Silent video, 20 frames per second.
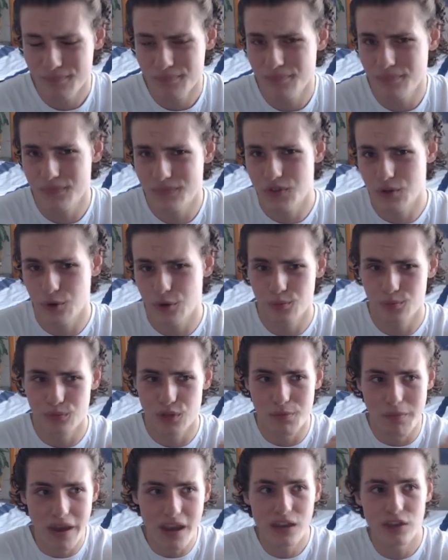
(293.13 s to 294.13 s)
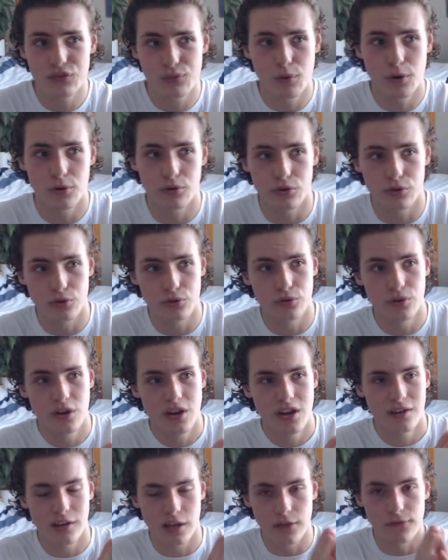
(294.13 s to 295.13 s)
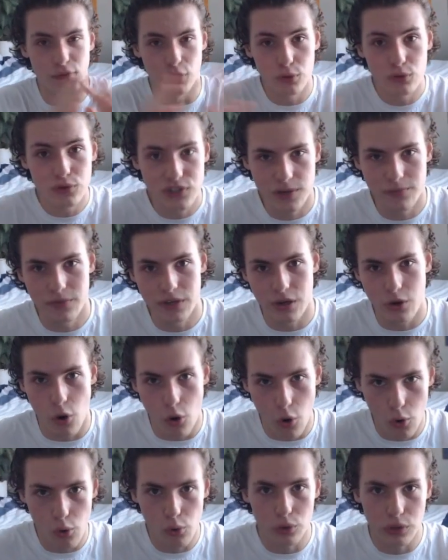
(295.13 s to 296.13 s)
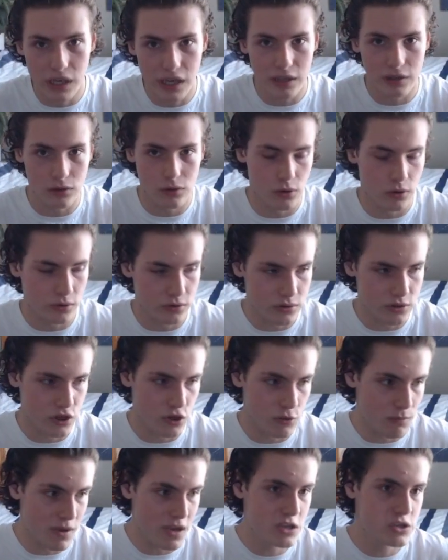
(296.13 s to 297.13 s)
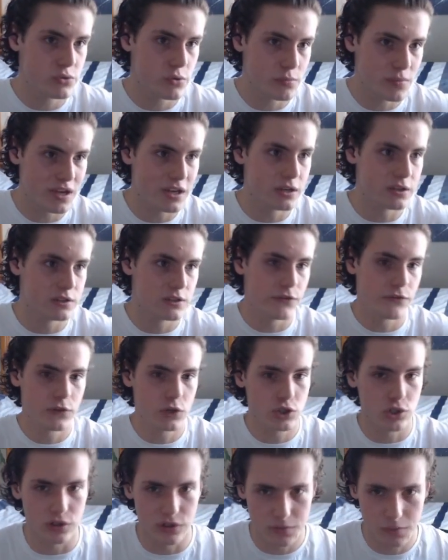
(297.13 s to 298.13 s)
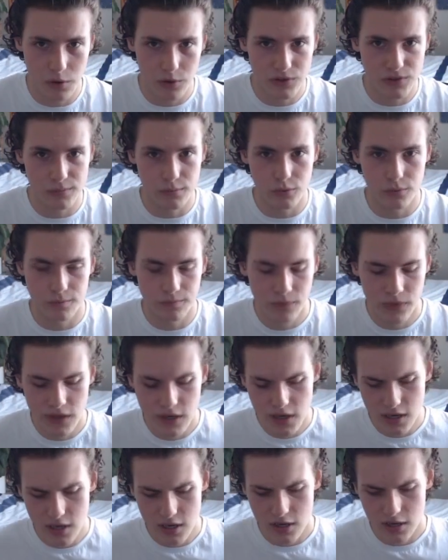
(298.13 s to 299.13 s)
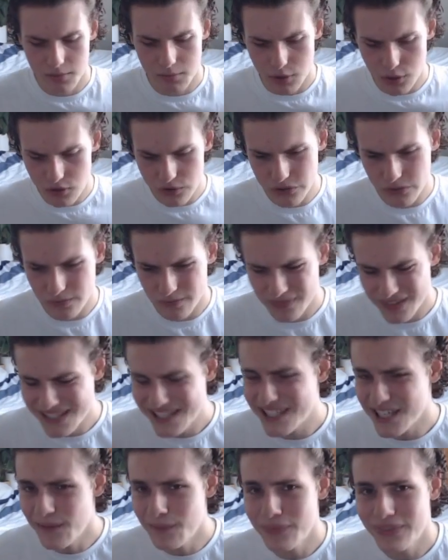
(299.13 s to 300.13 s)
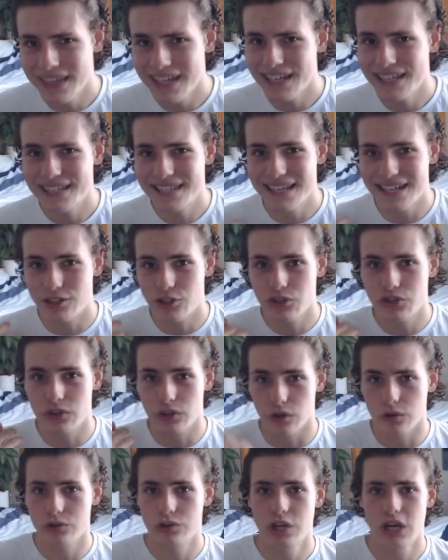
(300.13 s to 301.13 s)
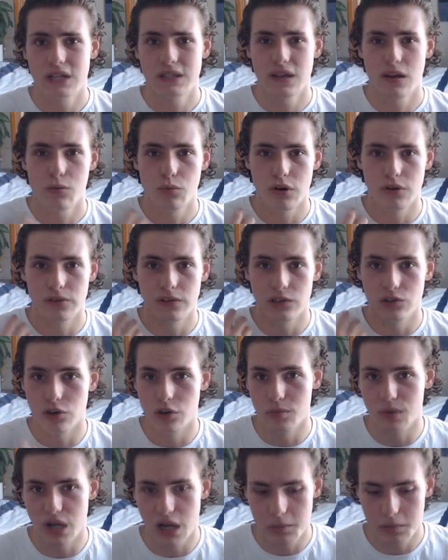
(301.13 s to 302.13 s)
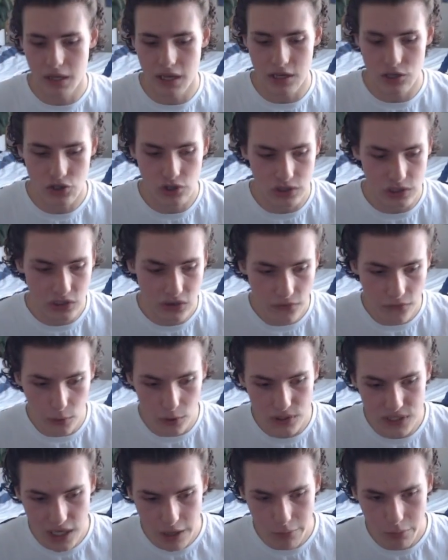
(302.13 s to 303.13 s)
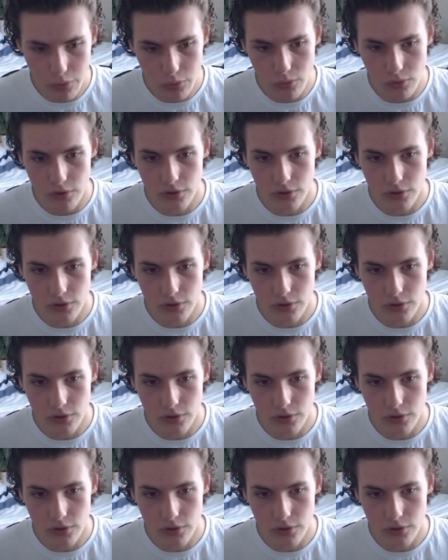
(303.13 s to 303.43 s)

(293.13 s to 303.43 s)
So you may as well do like if you're doing something all day long, you may as well make it as efficient as possible. But also, there's some things that just don't translate well into terminal applications. For example,